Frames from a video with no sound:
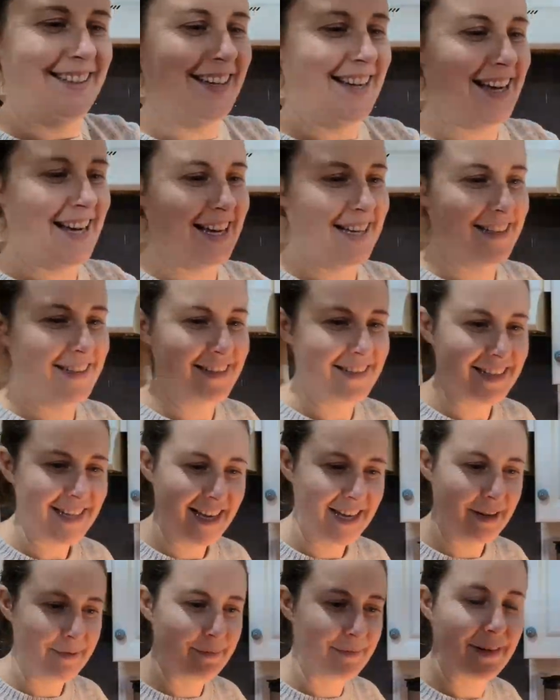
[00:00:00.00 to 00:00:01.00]
And
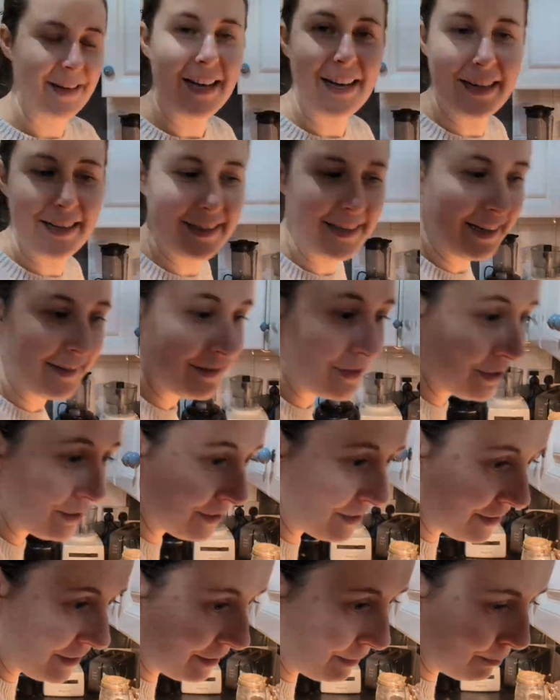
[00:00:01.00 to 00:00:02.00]
I
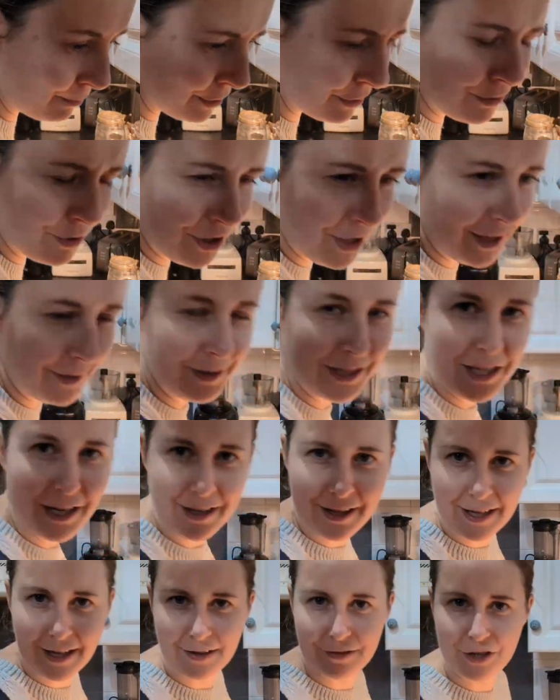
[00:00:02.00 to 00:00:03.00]
do kombucha, which I
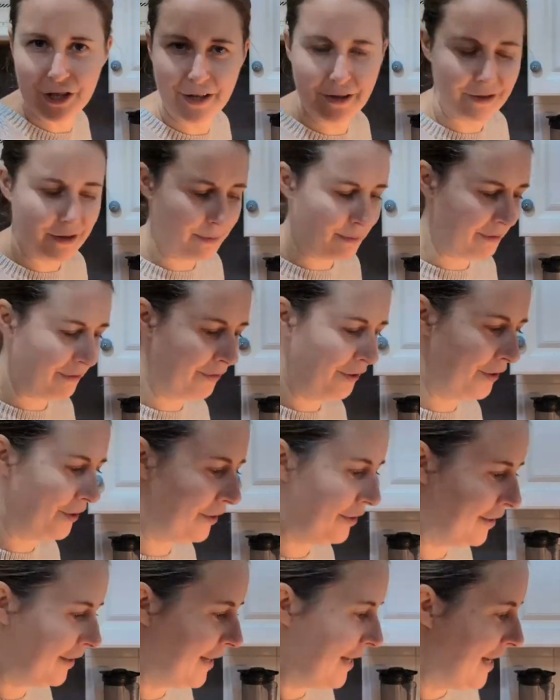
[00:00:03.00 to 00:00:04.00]
think I've shown you
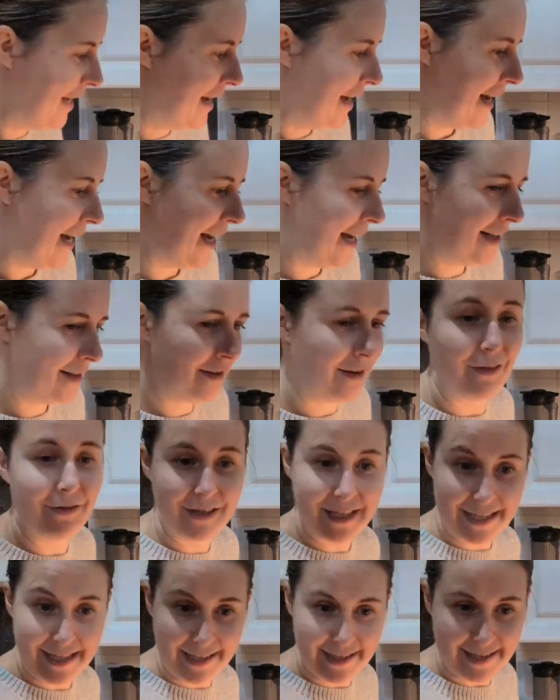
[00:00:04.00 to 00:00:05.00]
before, and
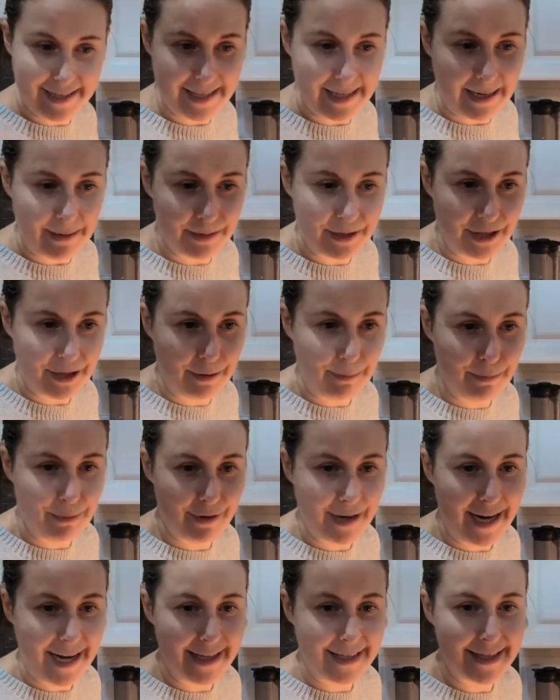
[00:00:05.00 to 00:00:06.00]
obviously the sourdough
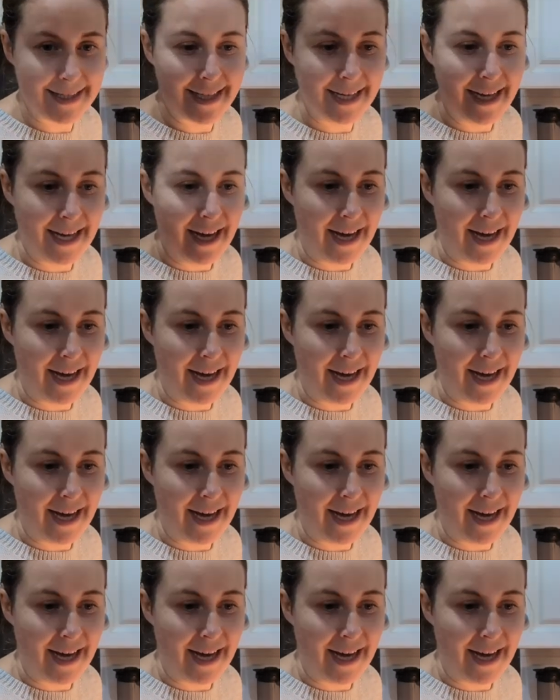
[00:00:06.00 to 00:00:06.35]
bread.